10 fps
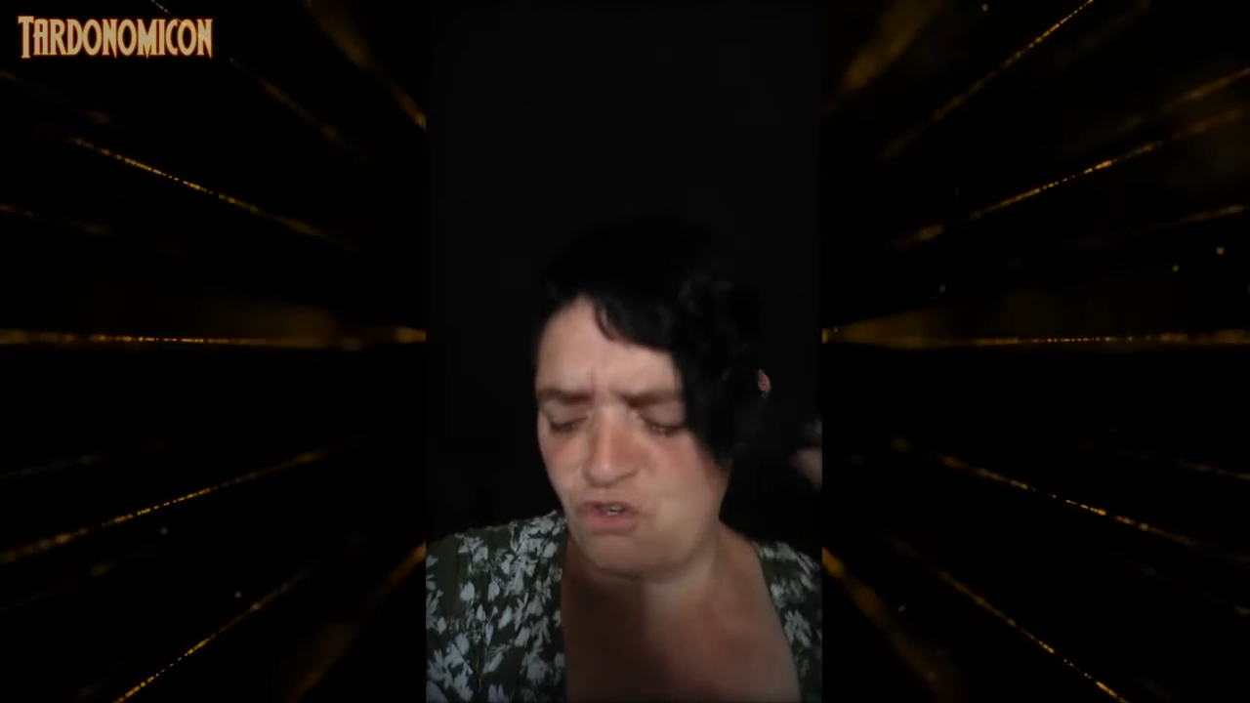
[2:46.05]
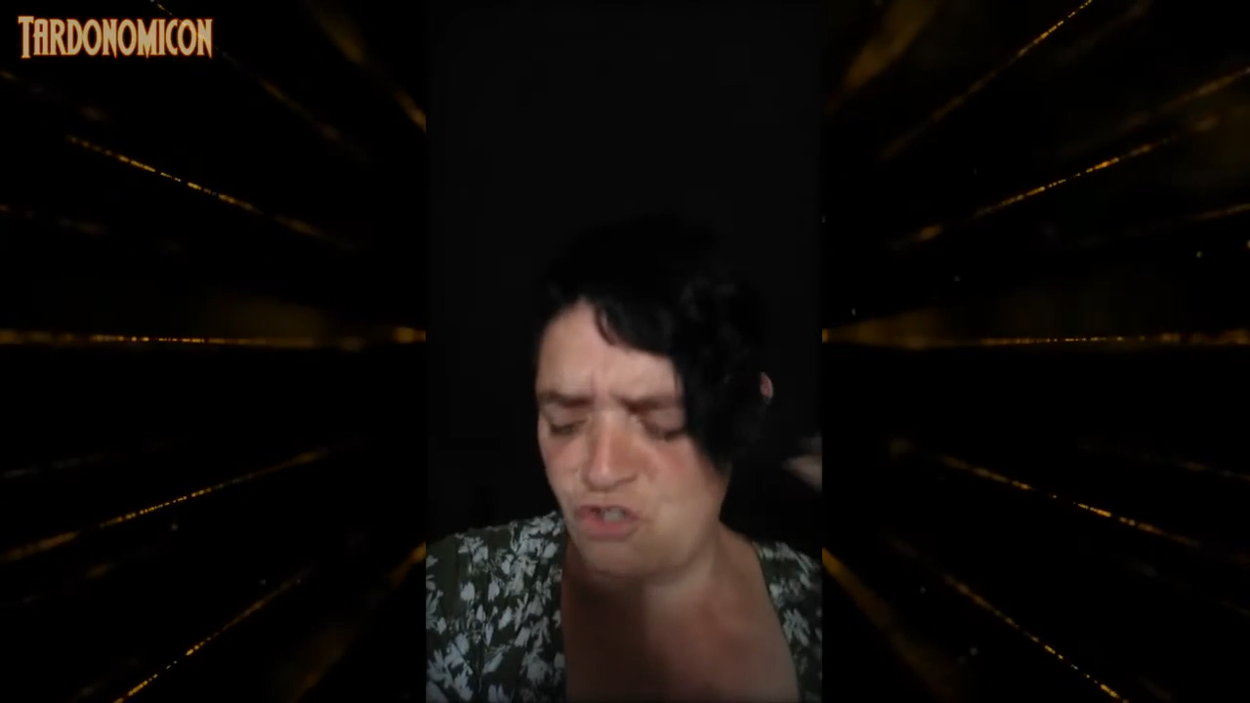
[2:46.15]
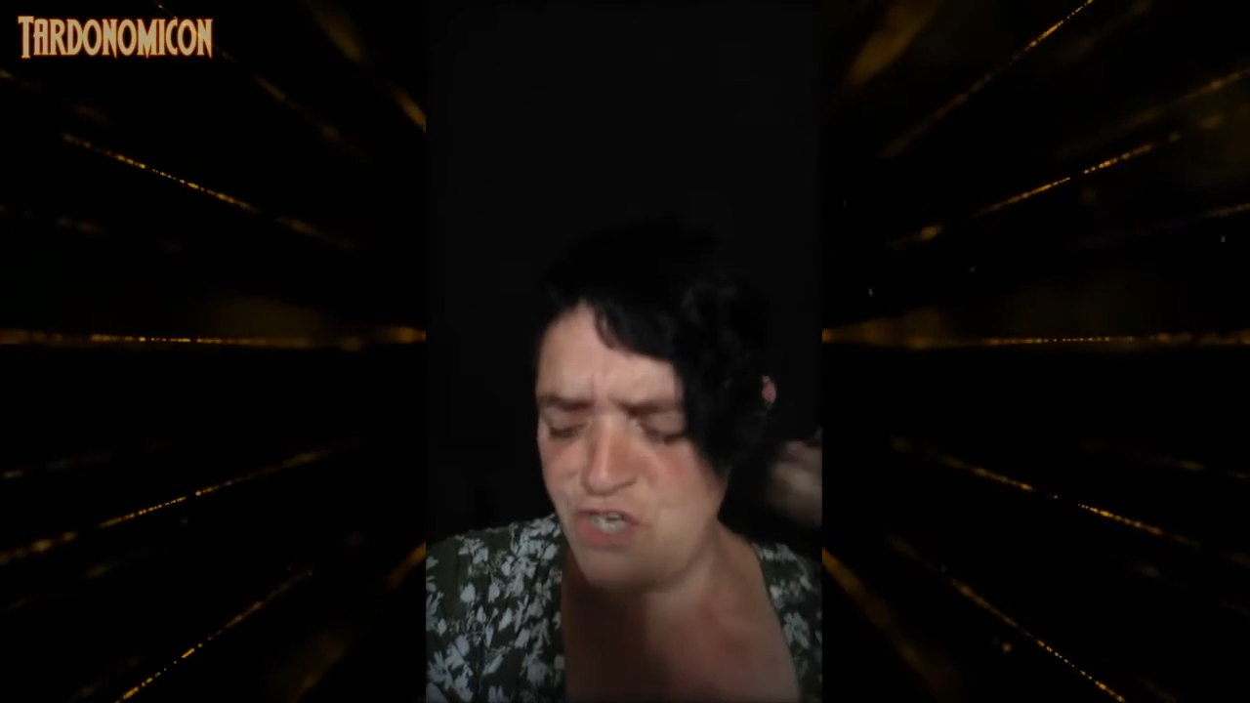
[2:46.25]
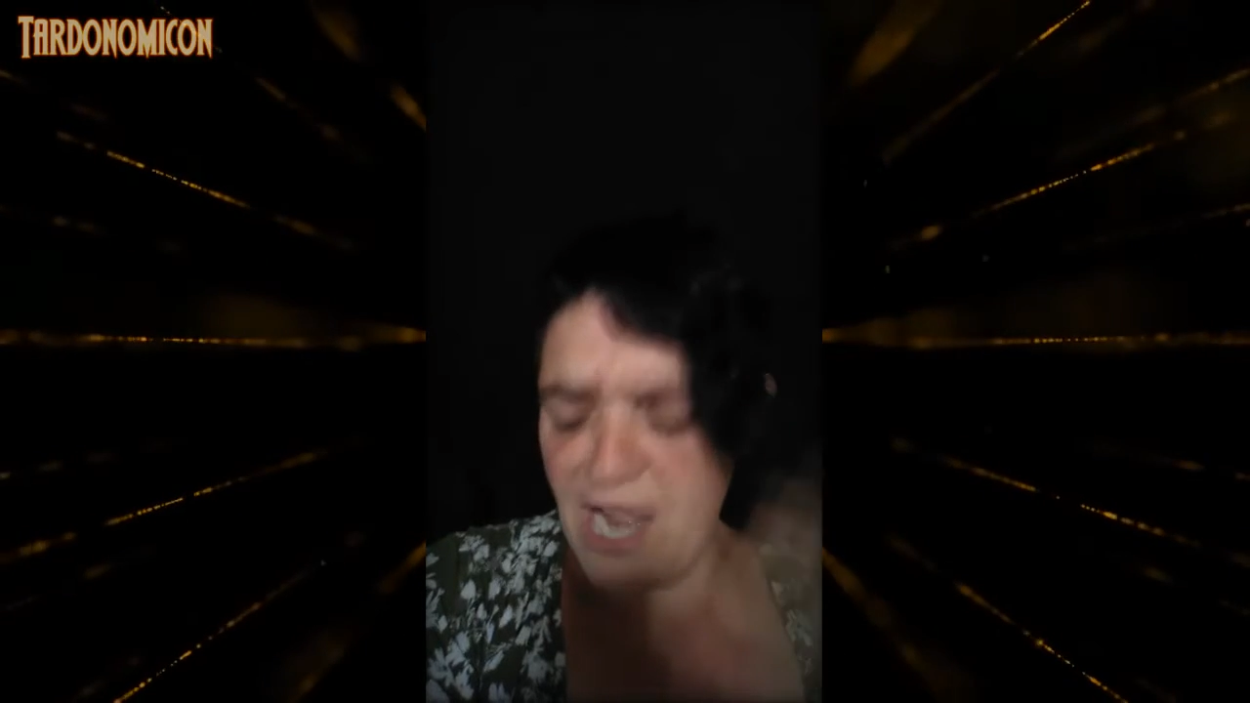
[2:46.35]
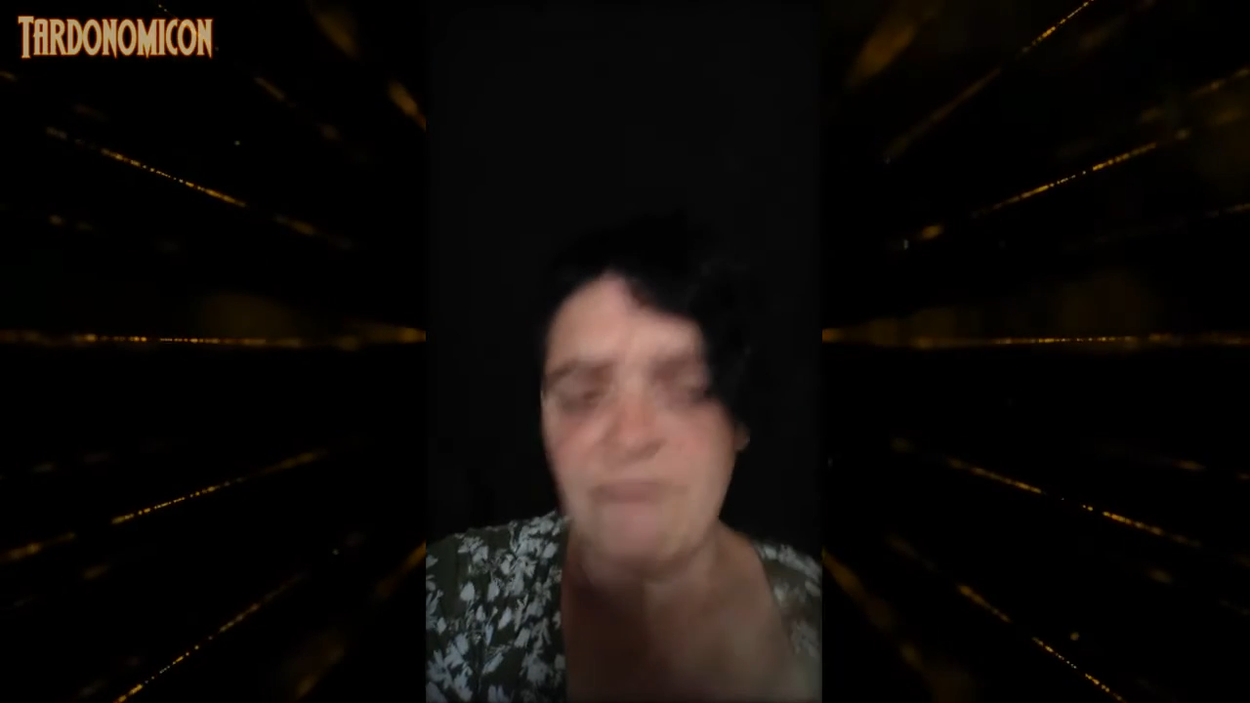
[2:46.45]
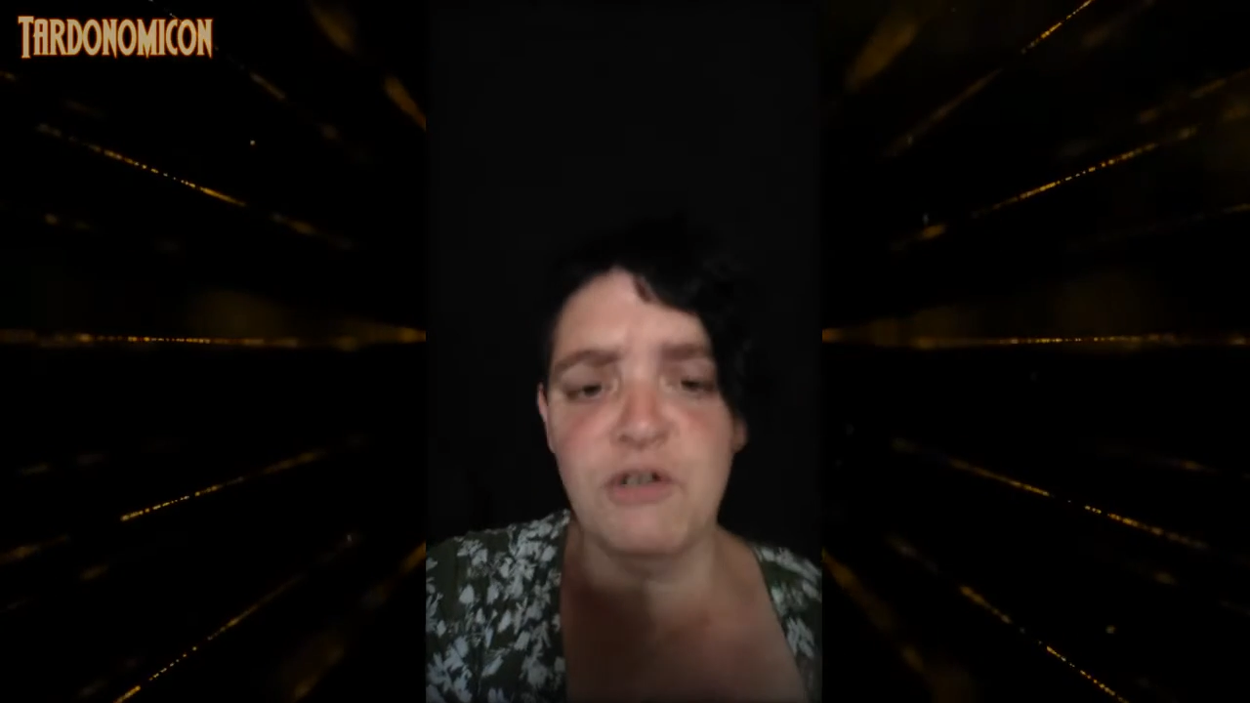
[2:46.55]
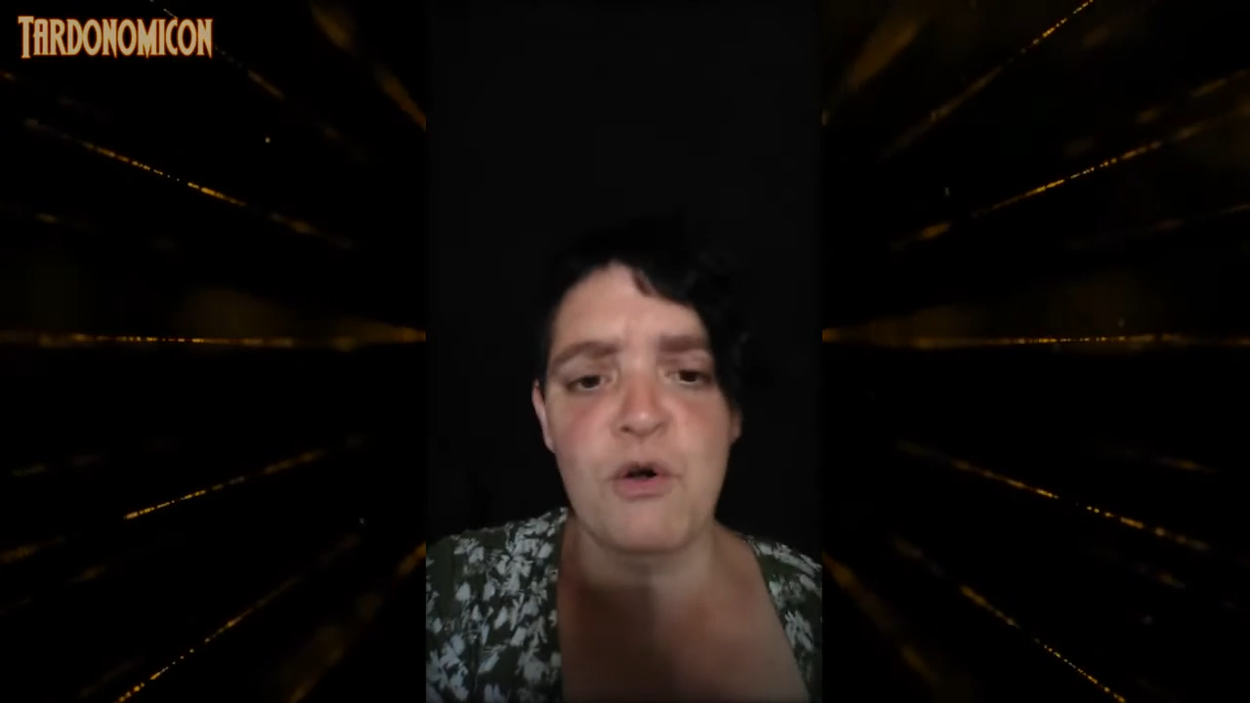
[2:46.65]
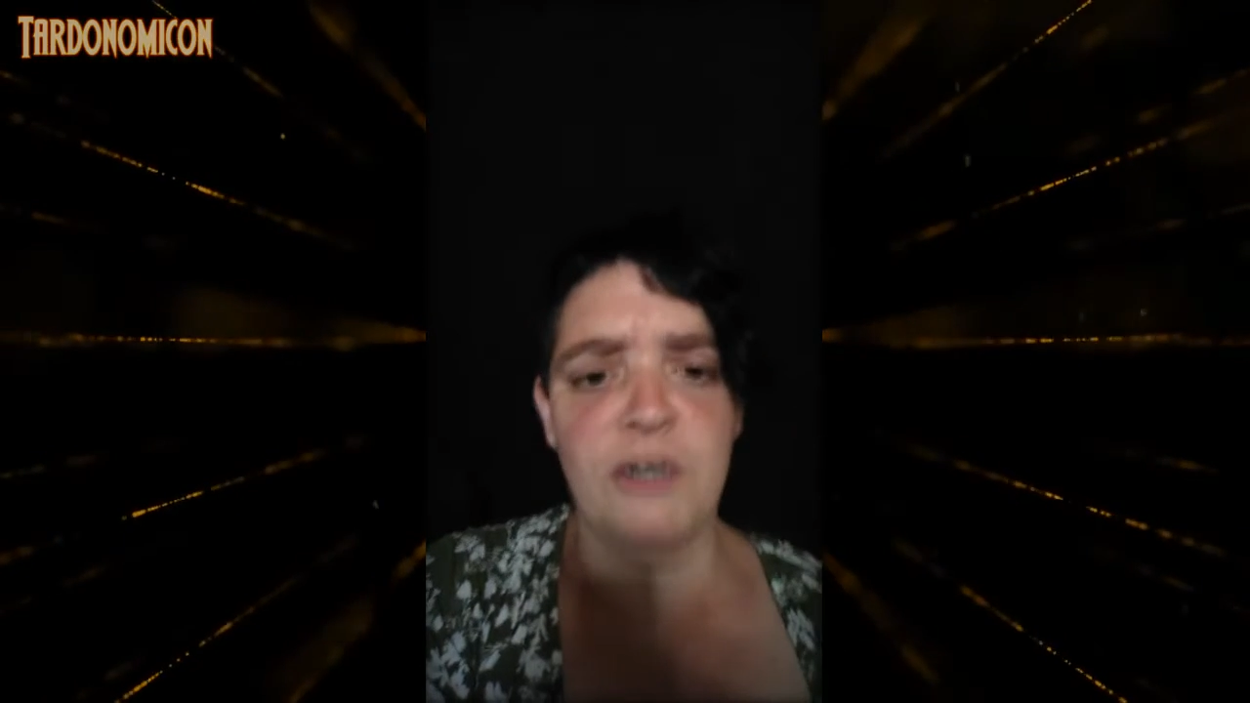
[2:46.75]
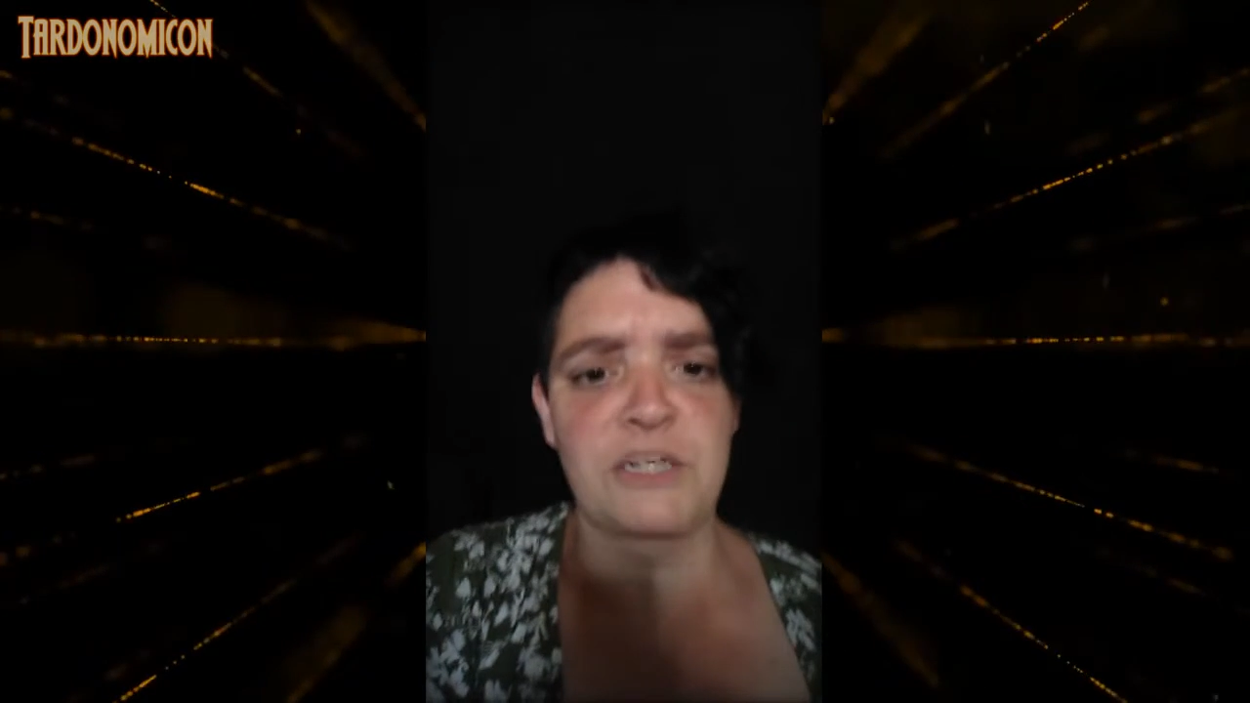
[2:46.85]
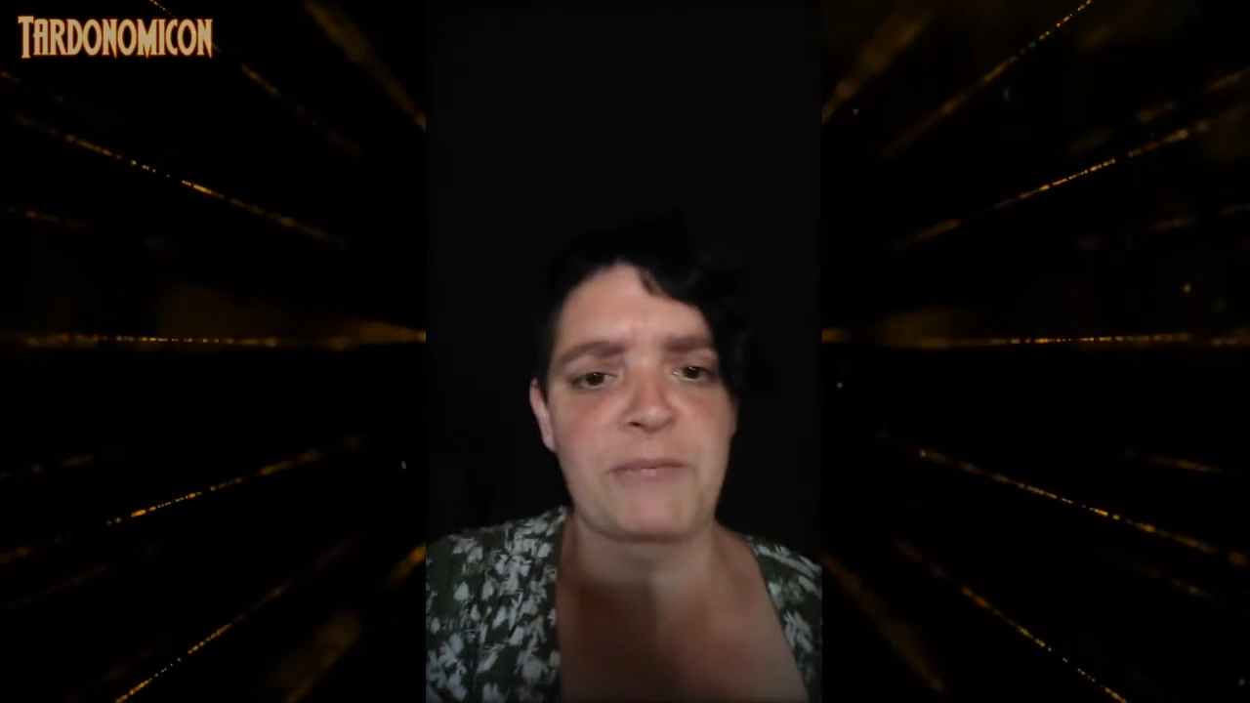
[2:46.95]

never going